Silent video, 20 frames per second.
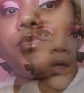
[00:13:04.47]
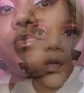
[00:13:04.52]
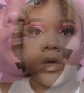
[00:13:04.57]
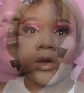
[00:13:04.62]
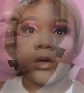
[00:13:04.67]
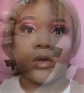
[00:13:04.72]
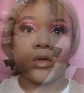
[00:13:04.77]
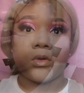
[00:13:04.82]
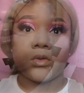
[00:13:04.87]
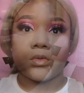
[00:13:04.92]
I
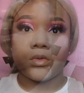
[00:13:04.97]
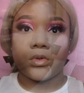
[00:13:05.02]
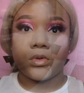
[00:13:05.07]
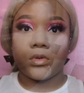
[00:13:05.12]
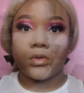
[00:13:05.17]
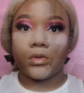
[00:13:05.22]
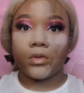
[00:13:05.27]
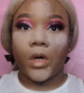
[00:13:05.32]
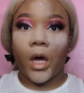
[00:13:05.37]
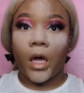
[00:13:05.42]
know
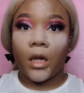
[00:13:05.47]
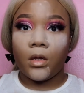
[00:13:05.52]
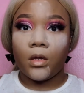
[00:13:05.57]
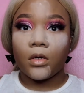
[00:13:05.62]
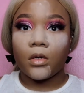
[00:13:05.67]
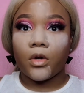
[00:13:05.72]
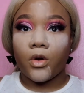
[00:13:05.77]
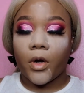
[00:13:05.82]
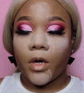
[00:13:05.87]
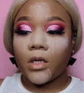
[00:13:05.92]
I
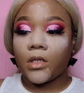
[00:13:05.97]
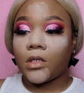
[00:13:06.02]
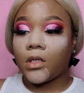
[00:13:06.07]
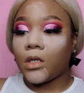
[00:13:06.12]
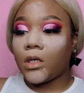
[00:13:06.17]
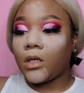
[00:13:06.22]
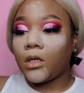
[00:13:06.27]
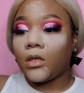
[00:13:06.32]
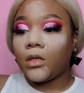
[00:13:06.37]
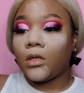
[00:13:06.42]
look
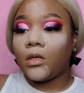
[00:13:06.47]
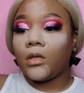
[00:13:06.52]
crazy.